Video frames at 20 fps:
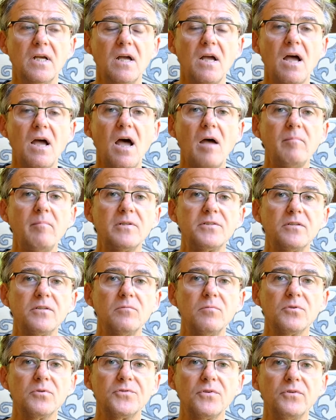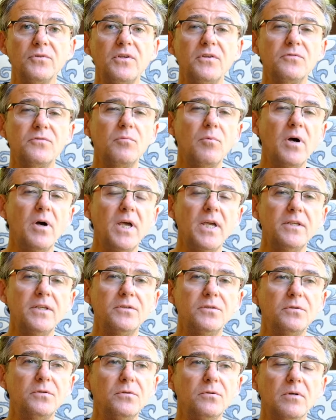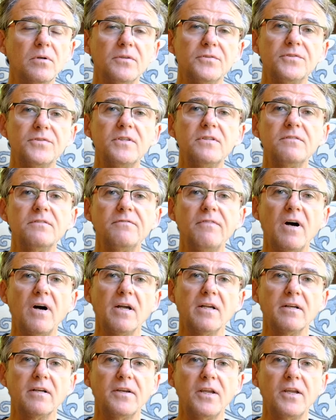Hammarskjöld was on his way to a ceasefire